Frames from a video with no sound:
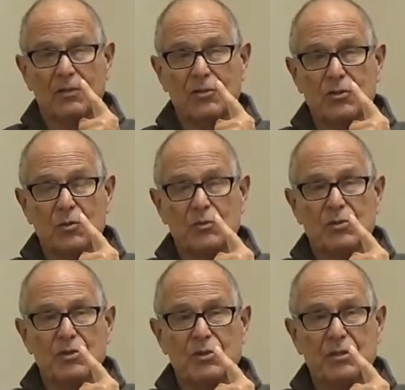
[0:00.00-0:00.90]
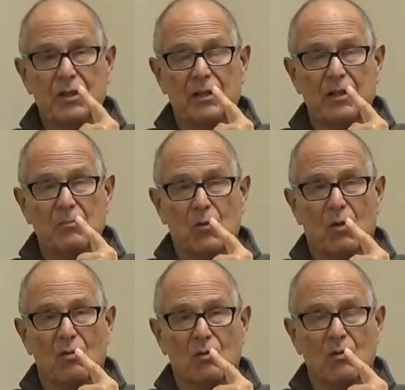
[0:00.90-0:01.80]
chooses an
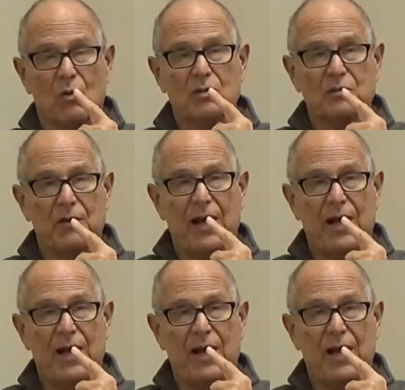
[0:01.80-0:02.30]
immoral course of